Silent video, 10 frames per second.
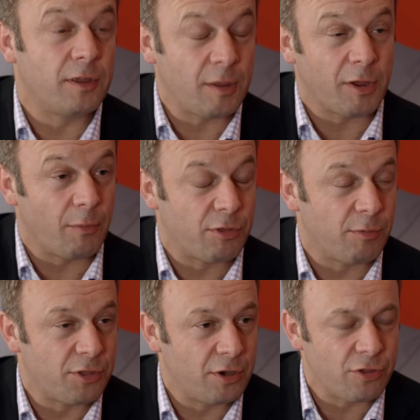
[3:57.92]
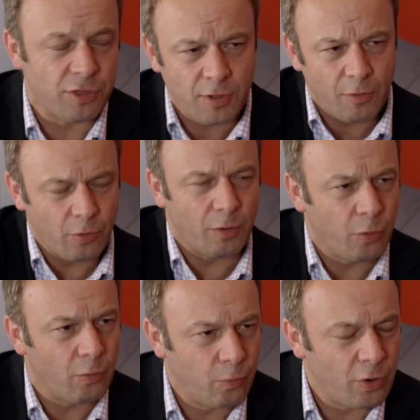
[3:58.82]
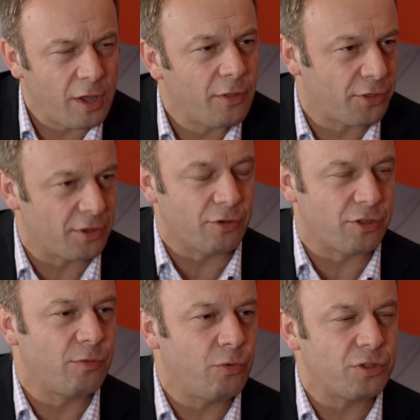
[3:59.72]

Coming up with some solutions. Well, what are the solutions?